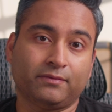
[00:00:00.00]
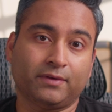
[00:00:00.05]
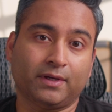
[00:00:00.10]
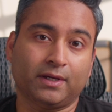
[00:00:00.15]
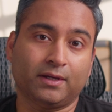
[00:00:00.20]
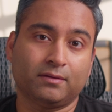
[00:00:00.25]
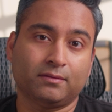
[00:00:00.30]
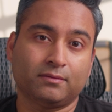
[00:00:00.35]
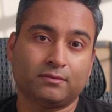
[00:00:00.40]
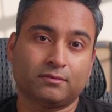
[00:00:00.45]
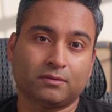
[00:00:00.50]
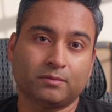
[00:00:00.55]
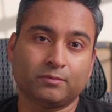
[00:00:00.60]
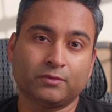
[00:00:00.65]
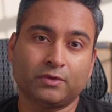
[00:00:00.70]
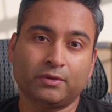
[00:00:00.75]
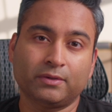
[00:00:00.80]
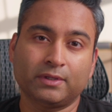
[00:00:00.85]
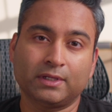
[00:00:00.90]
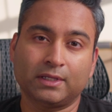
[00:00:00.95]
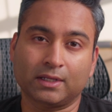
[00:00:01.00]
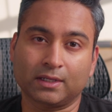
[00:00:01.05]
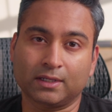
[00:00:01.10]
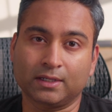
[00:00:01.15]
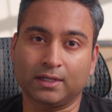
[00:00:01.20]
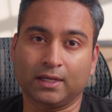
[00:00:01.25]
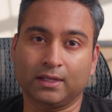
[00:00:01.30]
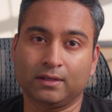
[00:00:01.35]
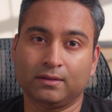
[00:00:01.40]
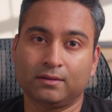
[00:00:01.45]
fat, so I'm going on a
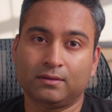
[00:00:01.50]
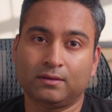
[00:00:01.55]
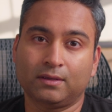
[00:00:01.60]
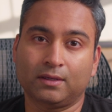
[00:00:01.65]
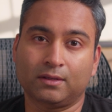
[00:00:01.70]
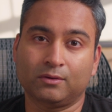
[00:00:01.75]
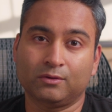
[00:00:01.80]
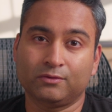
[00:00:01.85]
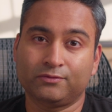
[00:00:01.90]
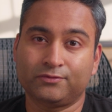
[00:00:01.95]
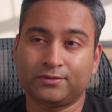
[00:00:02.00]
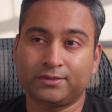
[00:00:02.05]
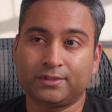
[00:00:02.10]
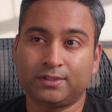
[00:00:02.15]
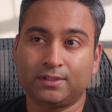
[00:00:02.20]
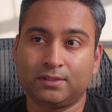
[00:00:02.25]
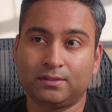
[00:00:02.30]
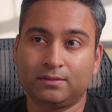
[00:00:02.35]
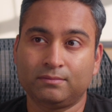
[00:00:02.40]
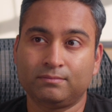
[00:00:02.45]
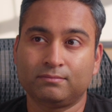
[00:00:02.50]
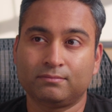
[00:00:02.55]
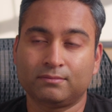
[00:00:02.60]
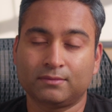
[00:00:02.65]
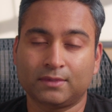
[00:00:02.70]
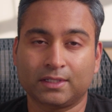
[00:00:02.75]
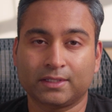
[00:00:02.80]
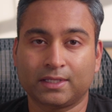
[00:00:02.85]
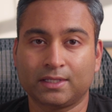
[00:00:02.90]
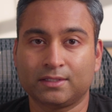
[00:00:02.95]
cut, and hopefully
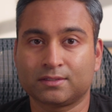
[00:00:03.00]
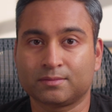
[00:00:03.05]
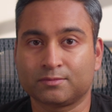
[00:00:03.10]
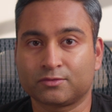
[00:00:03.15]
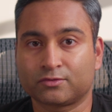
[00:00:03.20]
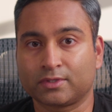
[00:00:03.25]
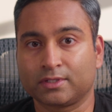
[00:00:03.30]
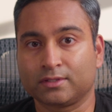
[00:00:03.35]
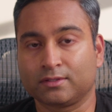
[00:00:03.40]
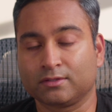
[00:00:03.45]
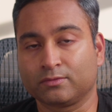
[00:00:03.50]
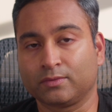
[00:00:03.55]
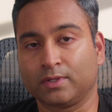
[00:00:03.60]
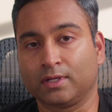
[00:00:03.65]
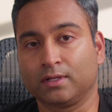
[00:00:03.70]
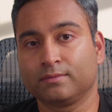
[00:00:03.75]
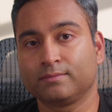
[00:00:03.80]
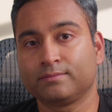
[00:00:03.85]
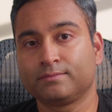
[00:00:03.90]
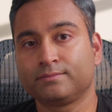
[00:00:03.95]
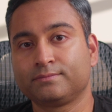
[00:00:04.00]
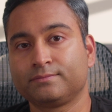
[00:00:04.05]
I'll gain some strength as well.